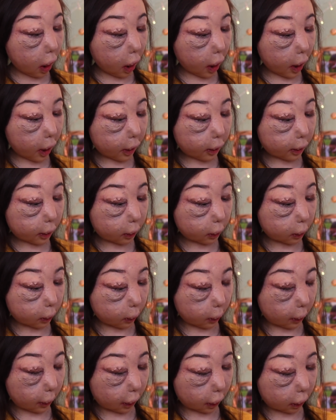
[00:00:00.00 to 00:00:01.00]

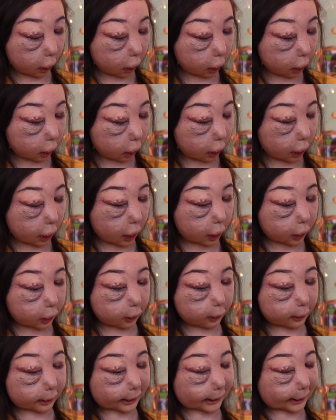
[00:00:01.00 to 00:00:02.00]
Oh,
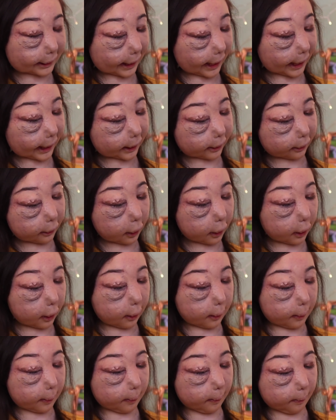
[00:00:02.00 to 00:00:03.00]
you stick
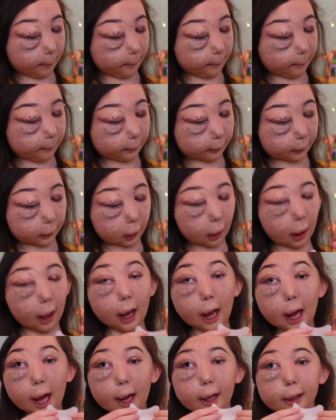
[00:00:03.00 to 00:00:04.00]
them.
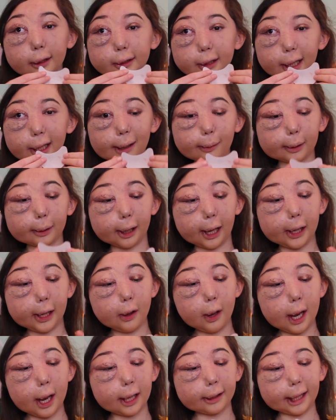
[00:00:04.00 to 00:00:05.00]
So here we go.
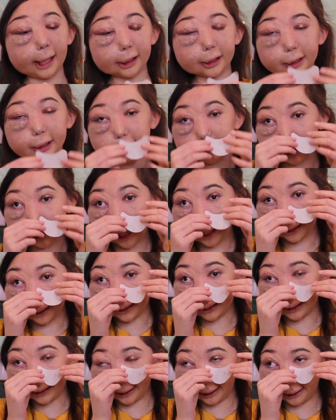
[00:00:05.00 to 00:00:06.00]
They're just slightly
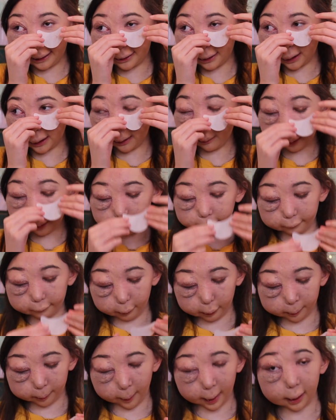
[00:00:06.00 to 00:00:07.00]
sticky, so they won't
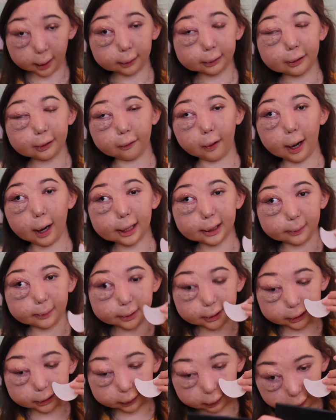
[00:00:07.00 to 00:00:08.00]
ruin my under eyes,
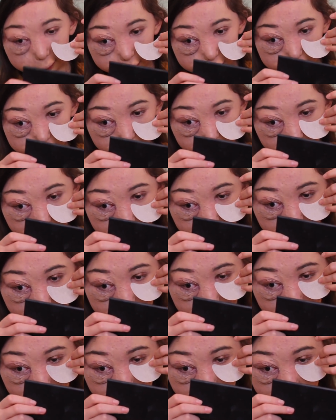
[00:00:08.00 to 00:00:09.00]
which is good.
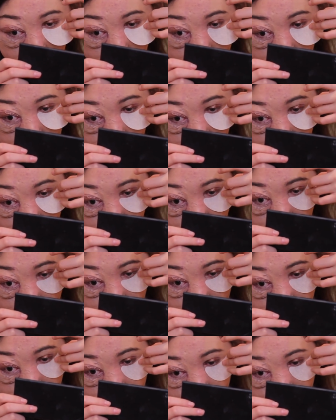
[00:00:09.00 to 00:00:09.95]
But you put